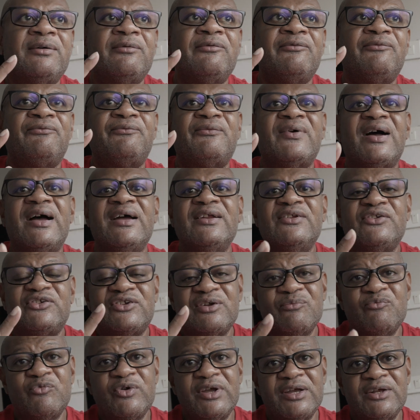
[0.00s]
find
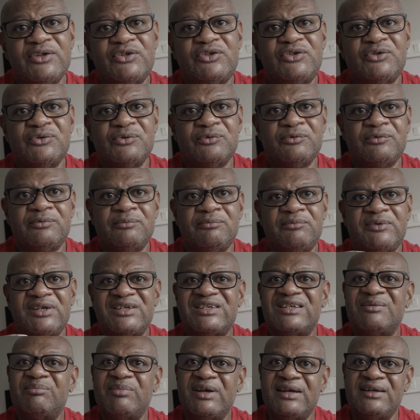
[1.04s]
some way to
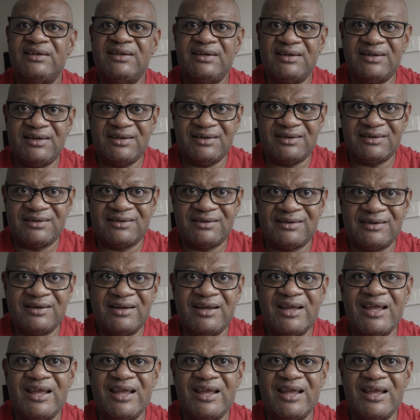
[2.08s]
dissipate the heat.